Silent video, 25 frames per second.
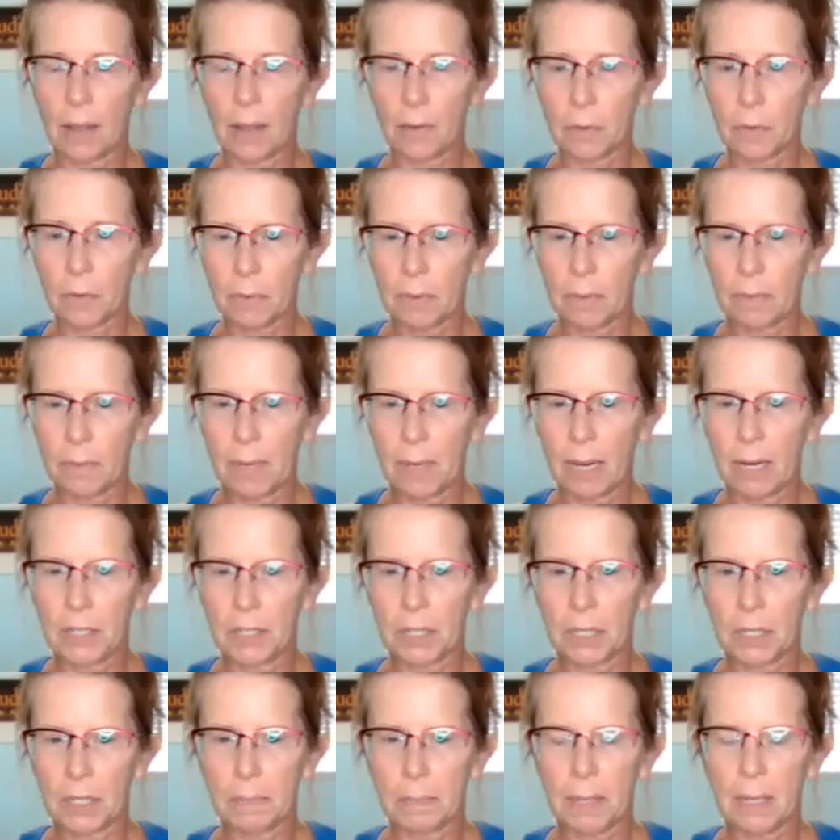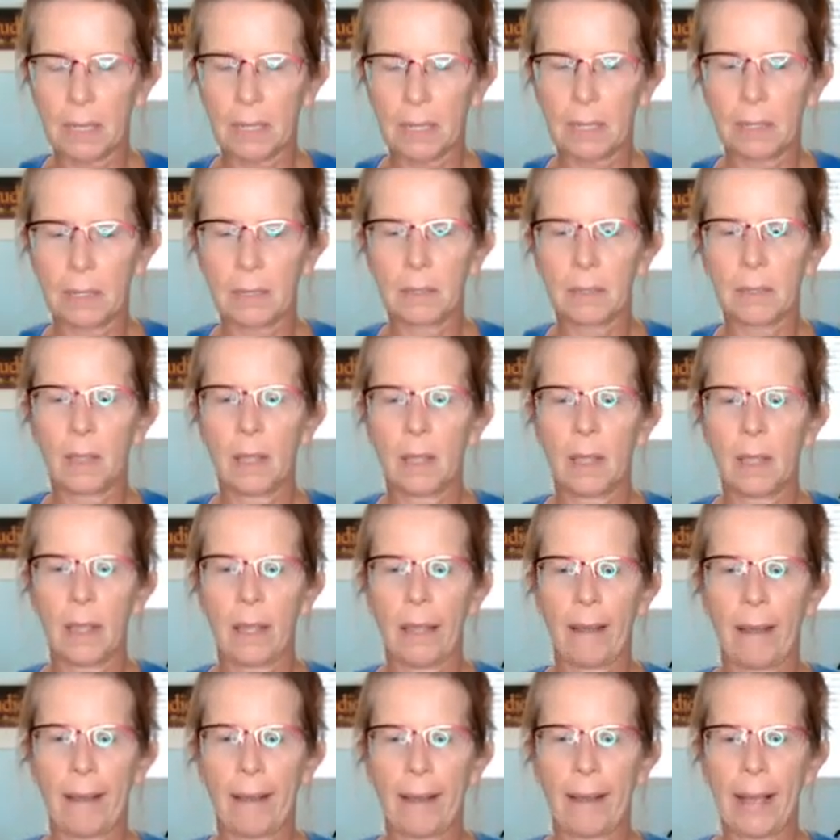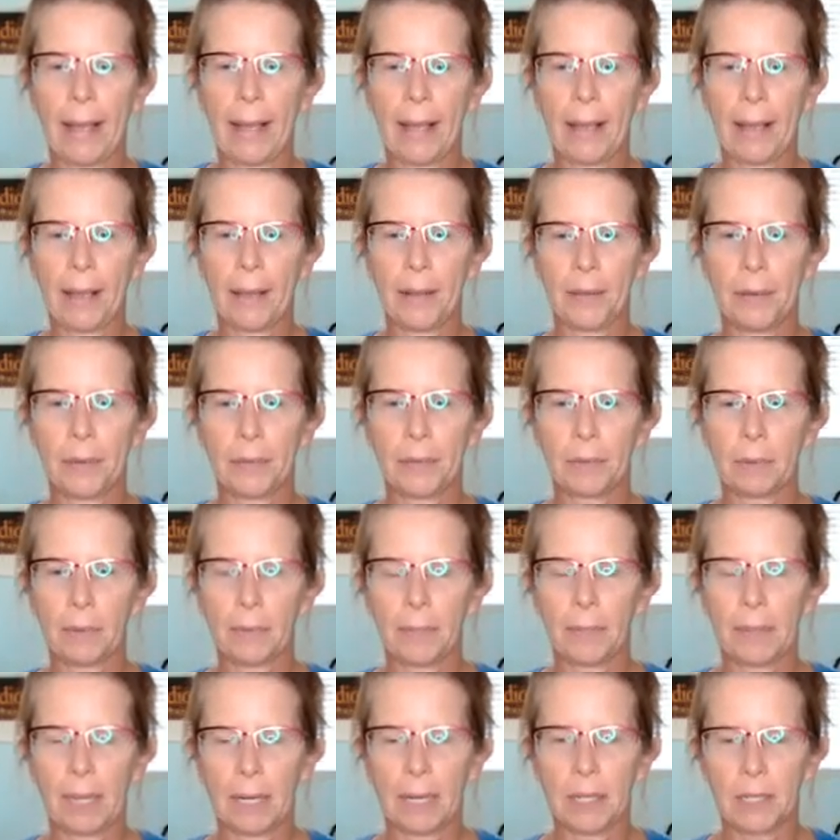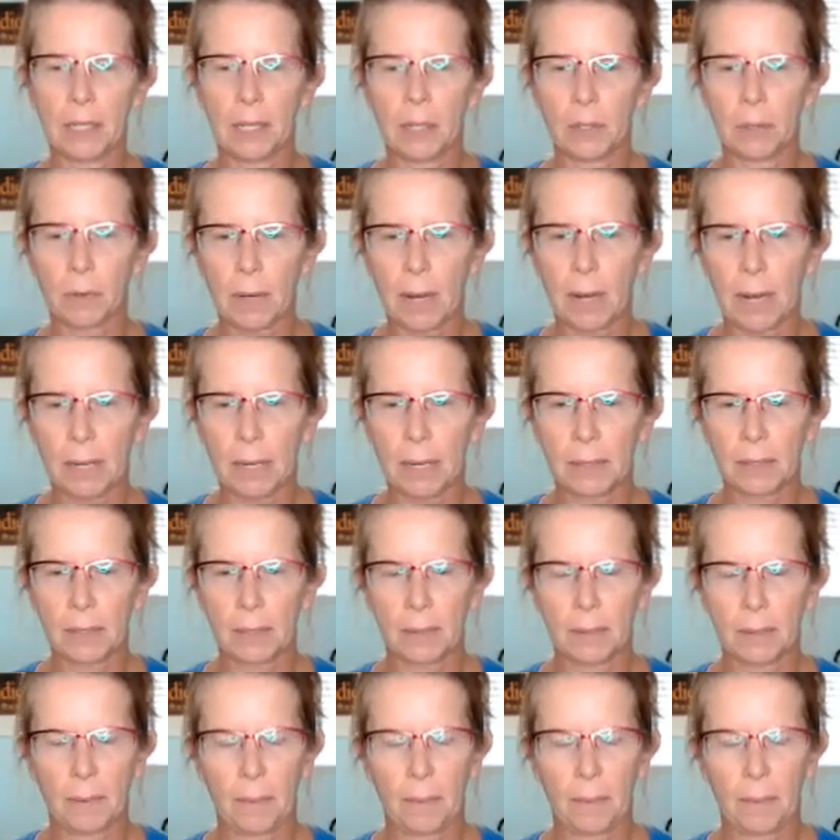the rib cage expands, how the rib cage contracts.